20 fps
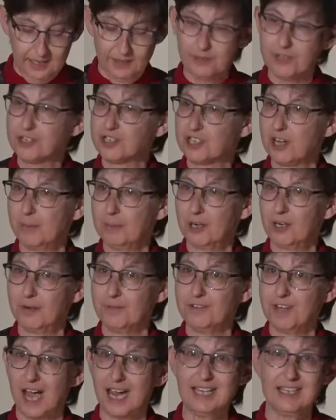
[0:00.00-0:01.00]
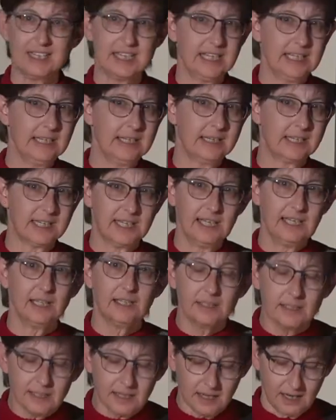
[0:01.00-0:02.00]
in the summer of
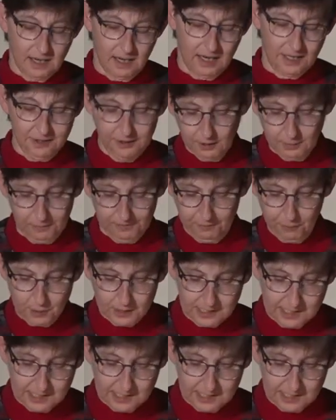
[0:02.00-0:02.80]
1910, a year before